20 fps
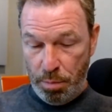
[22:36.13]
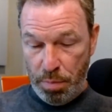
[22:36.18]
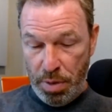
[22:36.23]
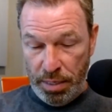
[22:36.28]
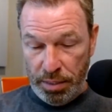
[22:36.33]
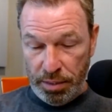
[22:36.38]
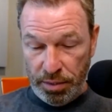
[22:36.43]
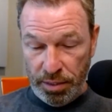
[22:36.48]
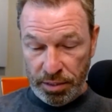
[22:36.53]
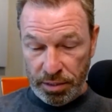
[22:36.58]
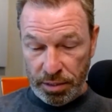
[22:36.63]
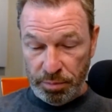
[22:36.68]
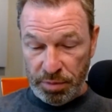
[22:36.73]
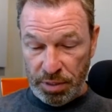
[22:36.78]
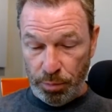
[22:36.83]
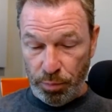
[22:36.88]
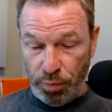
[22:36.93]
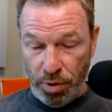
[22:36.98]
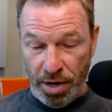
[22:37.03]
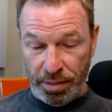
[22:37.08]
But
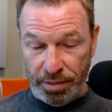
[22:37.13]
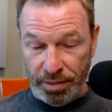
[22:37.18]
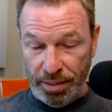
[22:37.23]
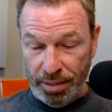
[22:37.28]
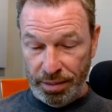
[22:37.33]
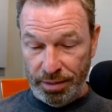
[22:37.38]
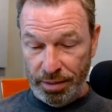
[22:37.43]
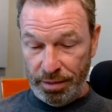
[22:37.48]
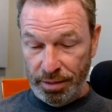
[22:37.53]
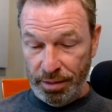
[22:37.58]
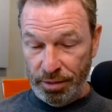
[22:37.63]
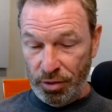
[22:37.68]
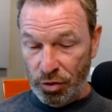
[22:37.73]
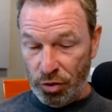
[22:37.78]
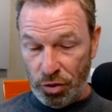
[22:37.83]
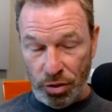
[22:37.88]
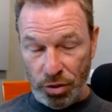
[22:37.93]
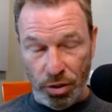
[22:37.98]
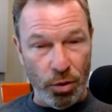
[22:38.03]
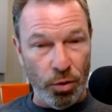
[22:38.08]
systems and processes is
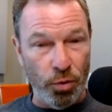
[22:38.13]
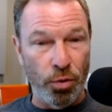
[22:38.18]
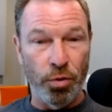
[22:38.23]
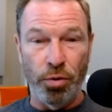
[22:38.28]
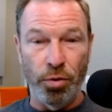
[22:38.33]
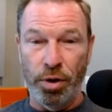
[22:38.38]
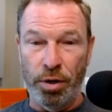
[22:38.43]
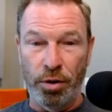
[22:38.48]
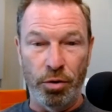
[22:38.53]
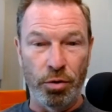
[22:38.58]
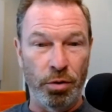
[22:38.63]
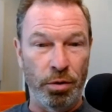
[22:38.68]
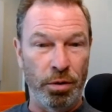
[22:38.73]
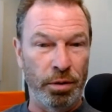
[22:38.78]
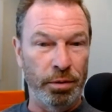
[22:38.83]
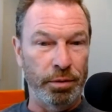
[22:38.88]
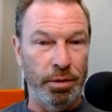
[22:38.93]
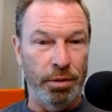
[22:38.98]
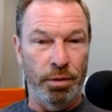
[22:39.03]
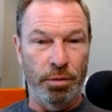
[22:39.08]
so
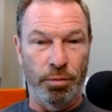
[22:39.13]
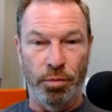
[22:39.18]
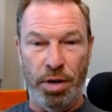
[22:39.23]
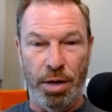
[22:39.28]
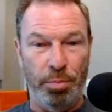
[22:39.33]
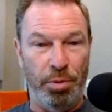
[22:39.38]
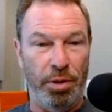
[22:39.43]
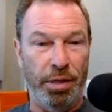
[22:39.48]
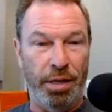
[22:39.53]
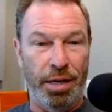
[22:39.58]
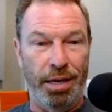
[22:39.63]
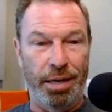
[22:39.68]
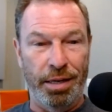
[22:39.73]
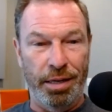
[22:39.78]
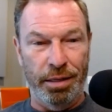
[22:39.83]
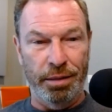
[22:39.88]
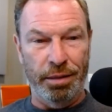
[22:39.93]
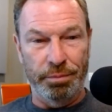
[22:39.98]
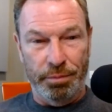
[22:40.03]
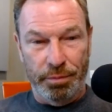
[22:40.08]
critical to
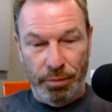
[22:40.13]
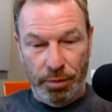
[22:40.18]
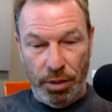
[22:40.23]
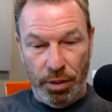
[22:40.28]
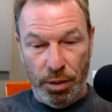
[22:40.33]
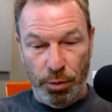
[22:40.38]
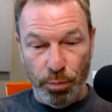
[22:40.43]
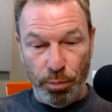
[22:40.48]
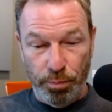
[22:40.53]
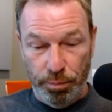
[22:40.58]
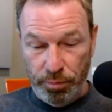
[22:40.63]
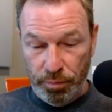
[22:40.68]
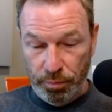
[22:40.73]
replicating, you know,